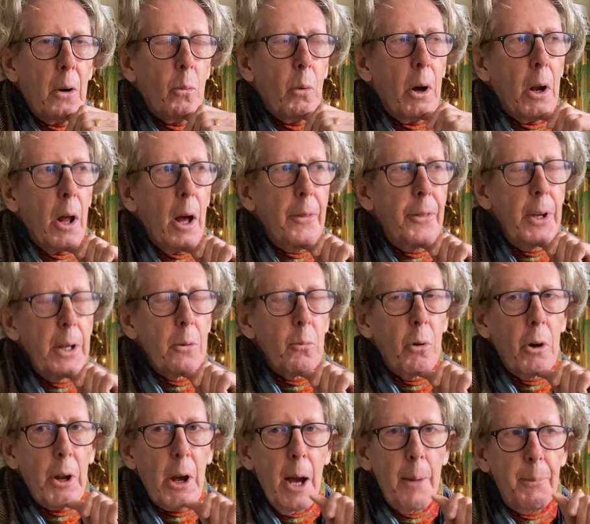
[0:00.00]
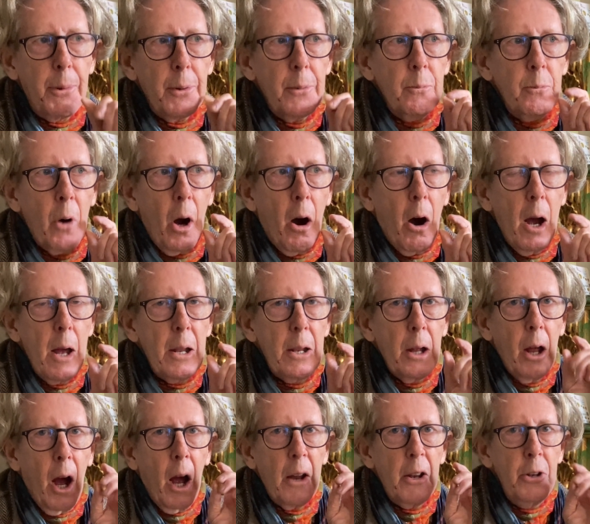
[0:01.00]
Well, I think what happened, I,
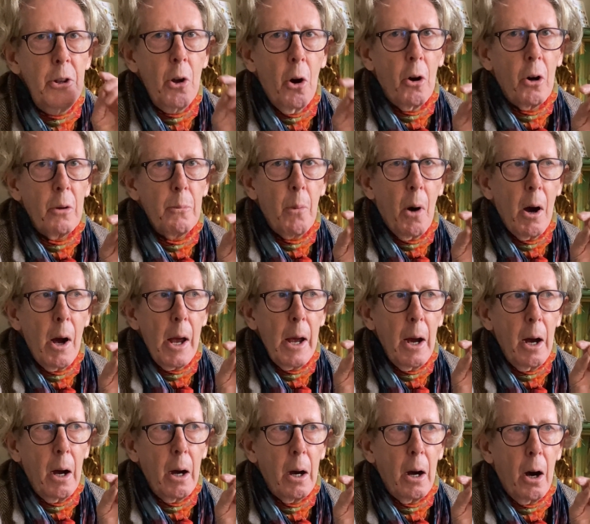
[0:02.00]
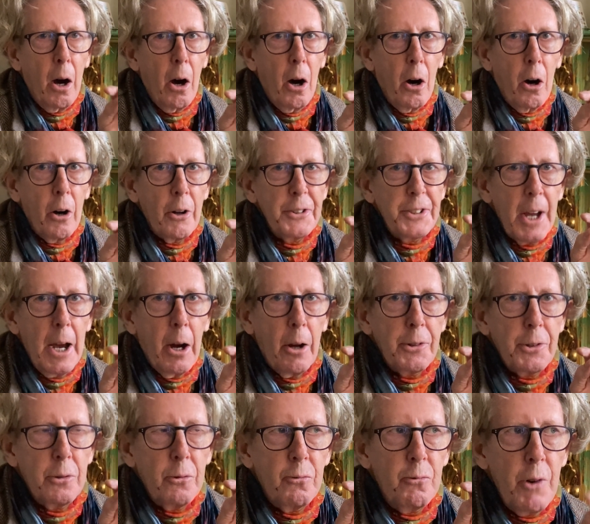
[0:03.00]
I knocked my heart
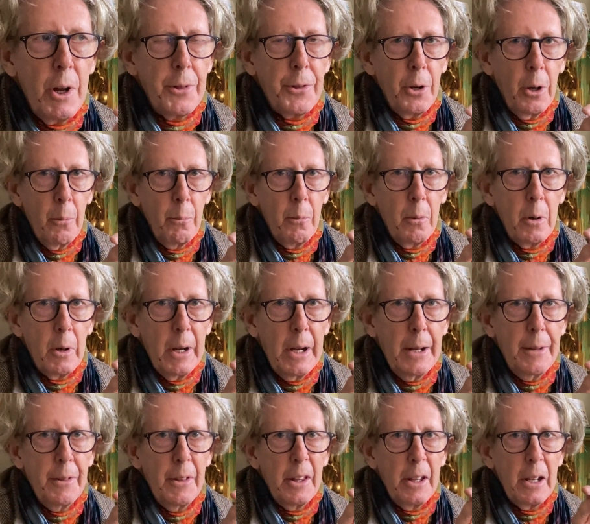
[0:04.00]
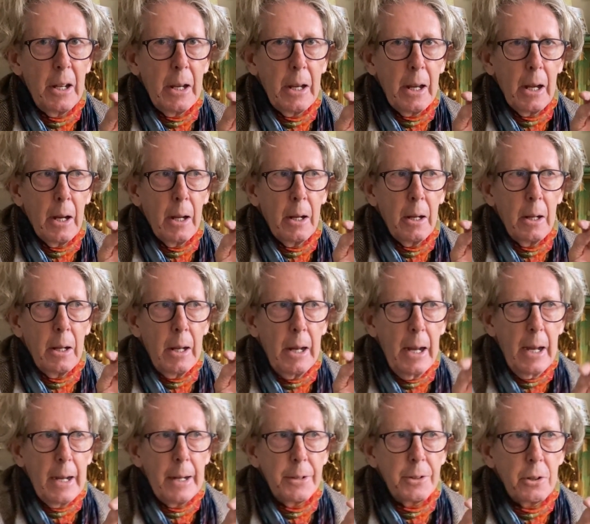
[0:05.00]
out of rhythm in the
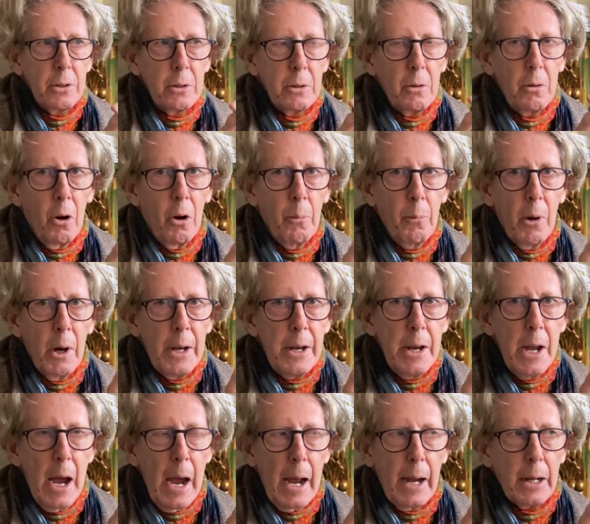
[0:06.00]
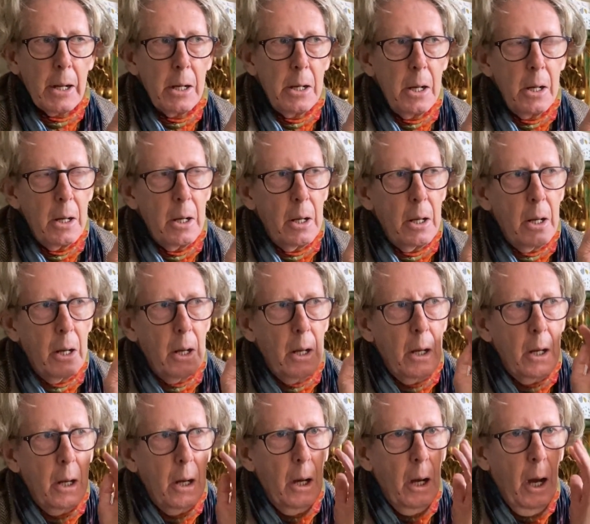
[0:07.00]
hit on my neck.
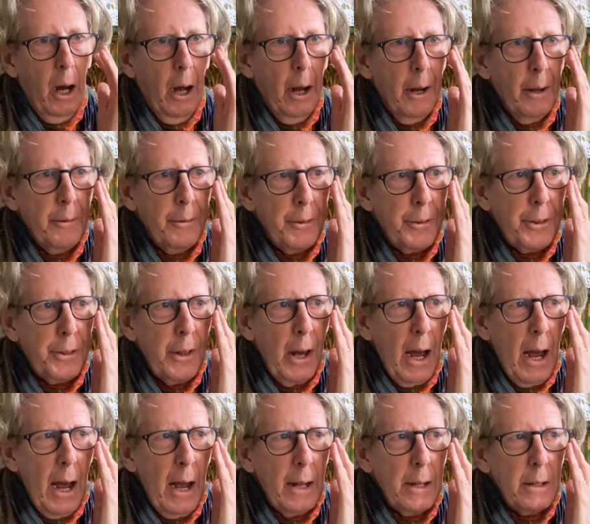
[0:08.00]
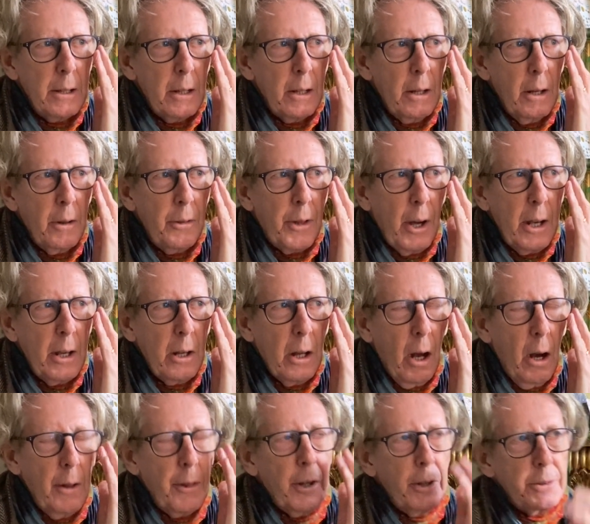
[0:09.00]
And that, they,
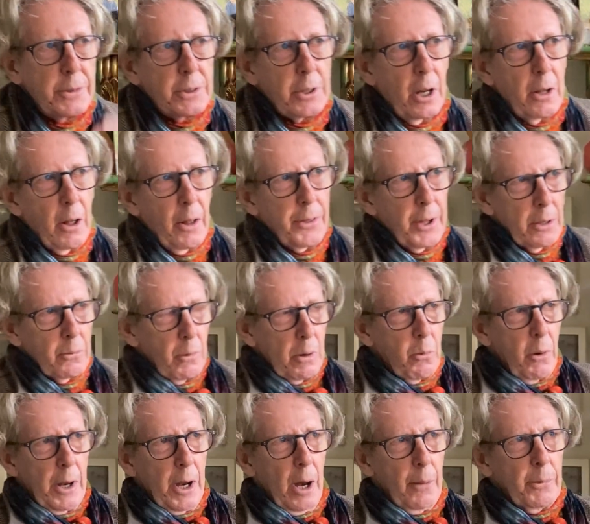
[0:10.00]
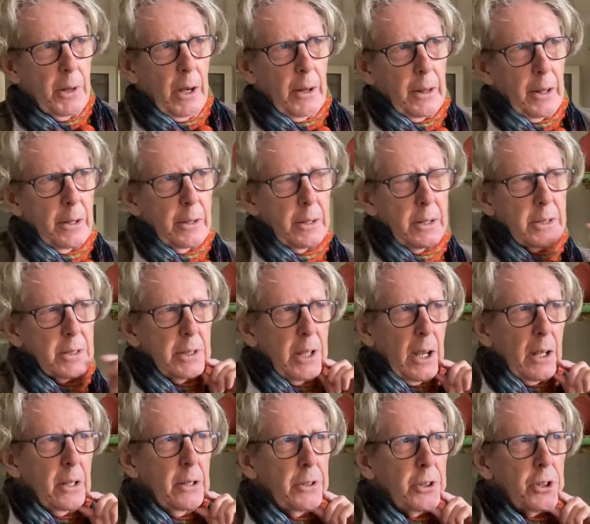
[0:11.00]
that, so I think we went up there the, the
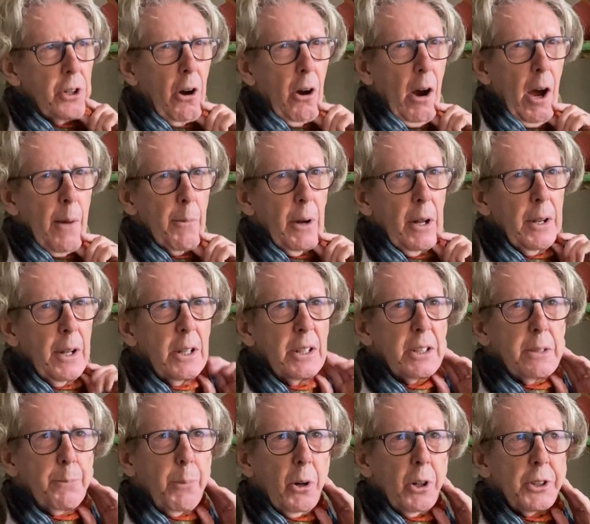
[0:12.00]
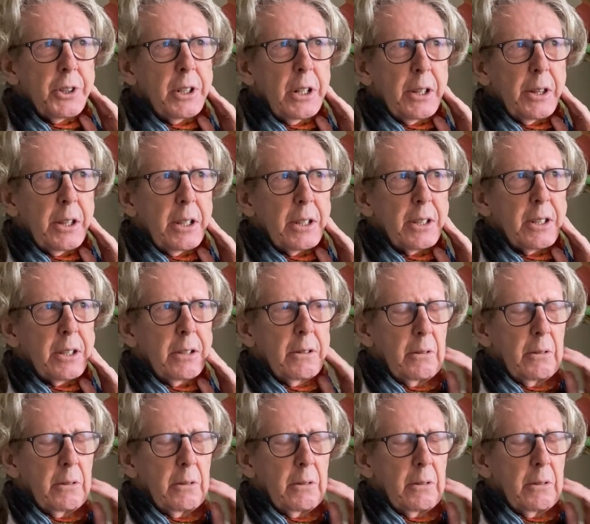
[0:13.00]
second time and they spotted this